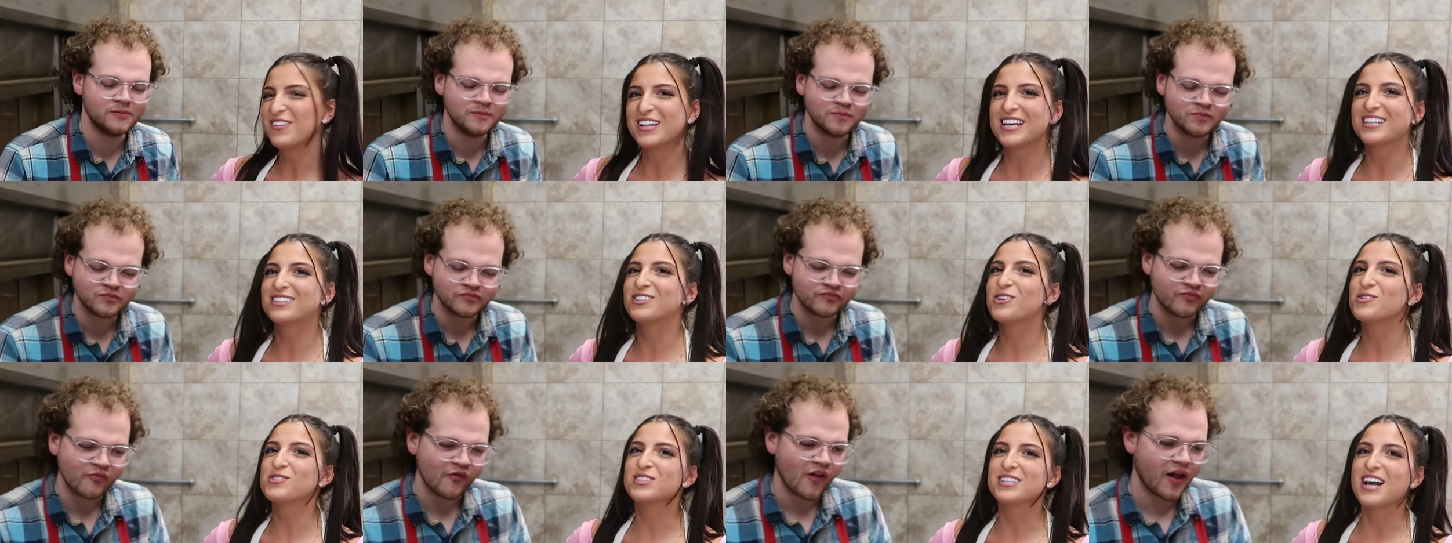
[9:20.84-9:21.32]
Speaker 1: I
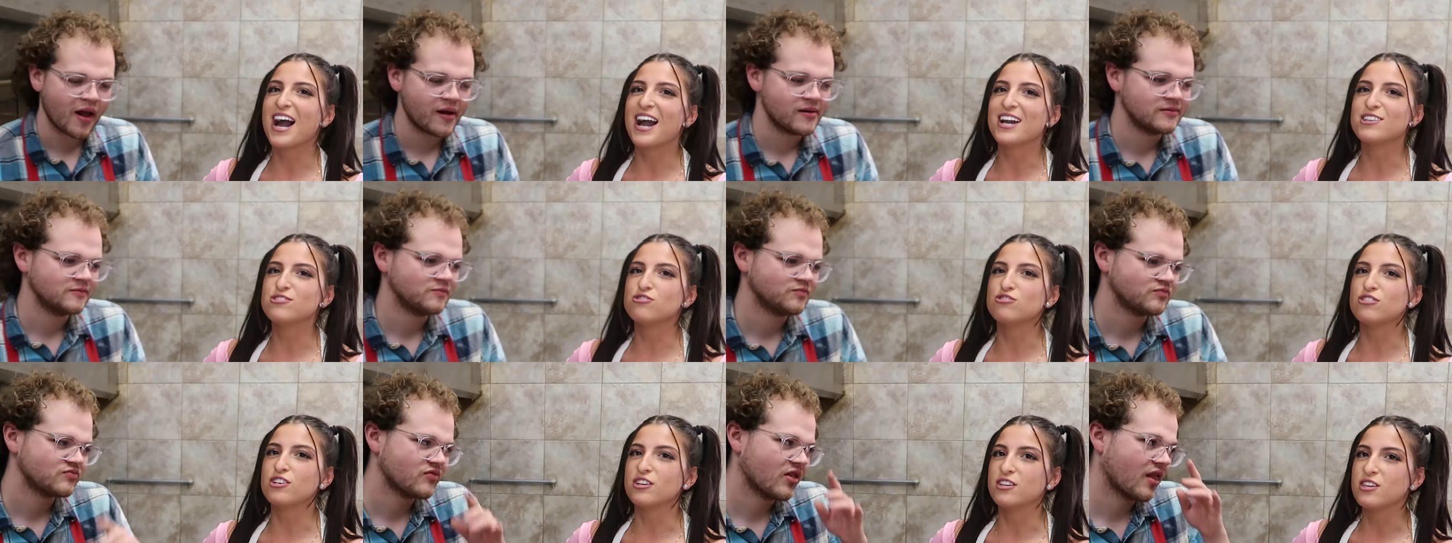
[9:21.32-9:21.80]
feel like those
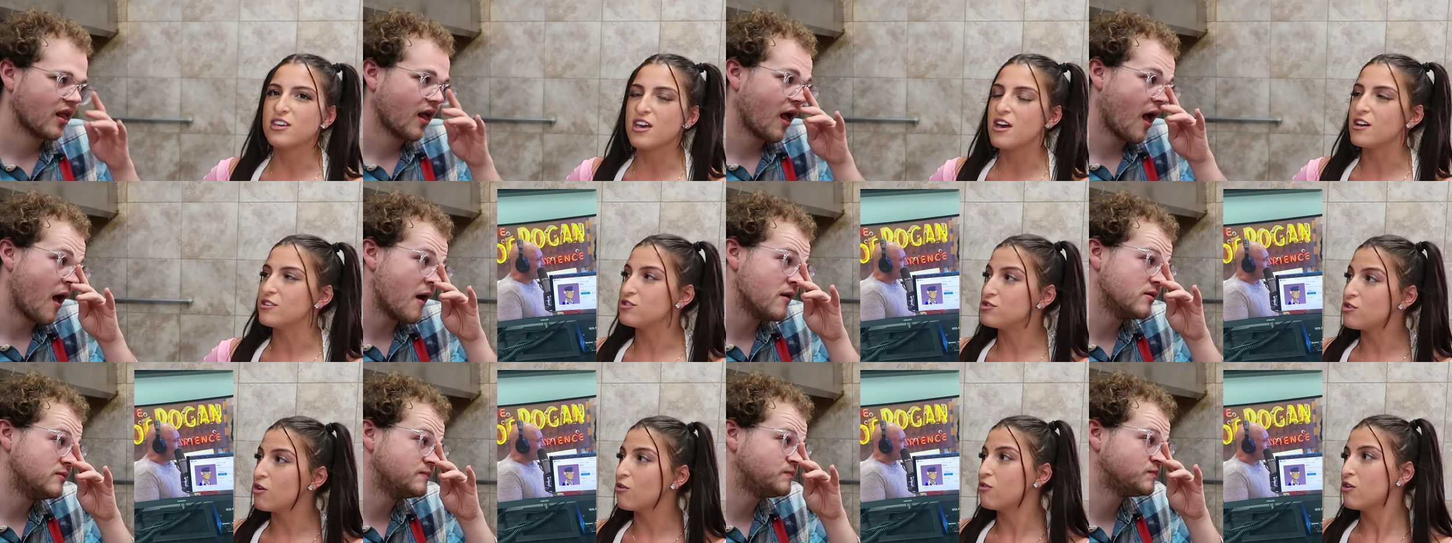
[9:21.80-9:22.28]
guys were
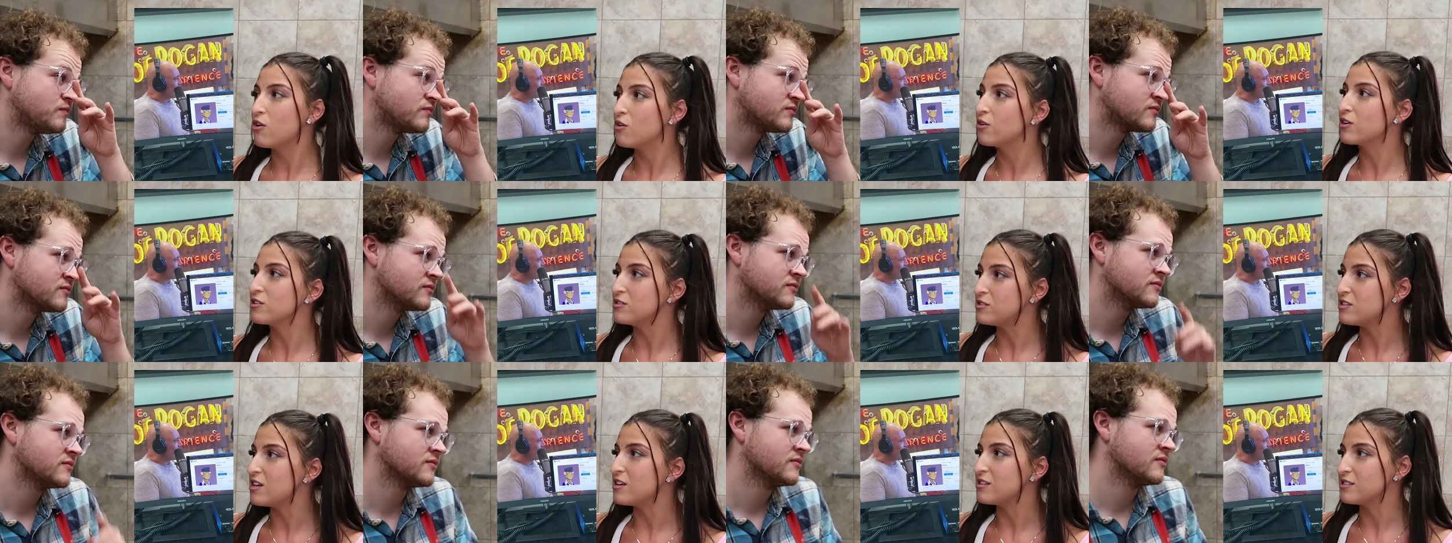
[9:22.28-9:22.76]
like, yeah, Joe
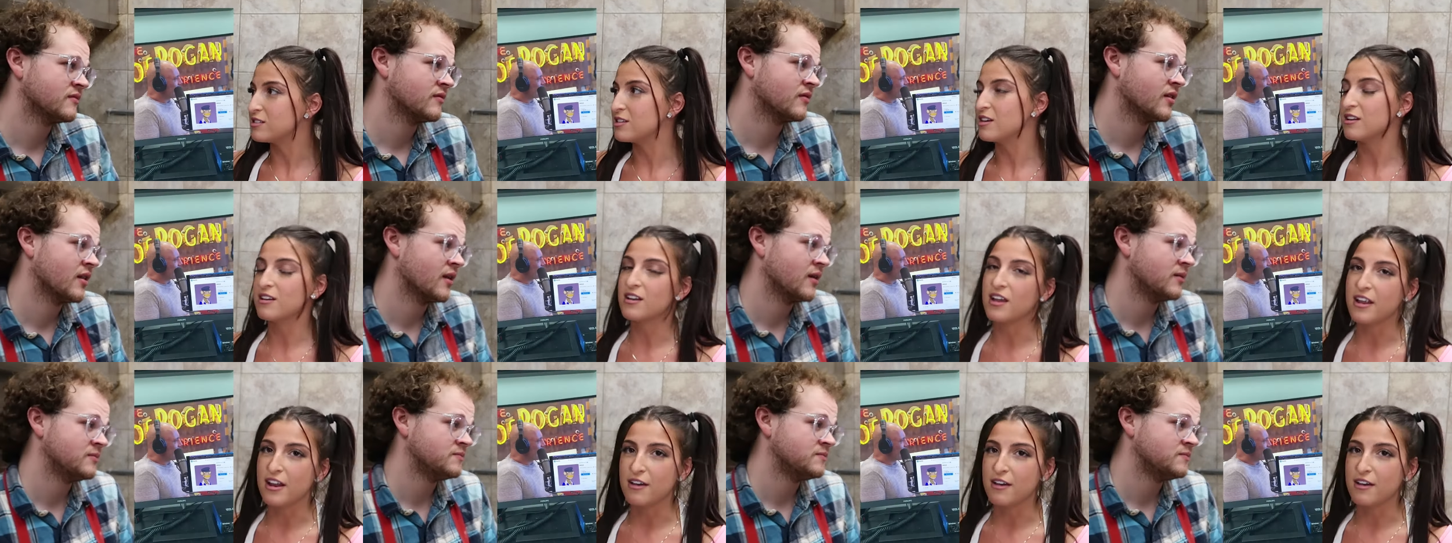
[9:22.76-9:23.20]
Rogan says get an